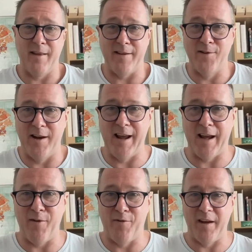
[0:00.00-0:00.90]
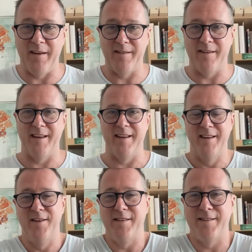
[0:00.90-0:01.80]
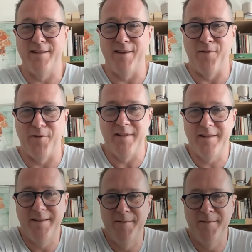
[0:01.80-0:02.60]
that's not a negative thing. It's just a difference.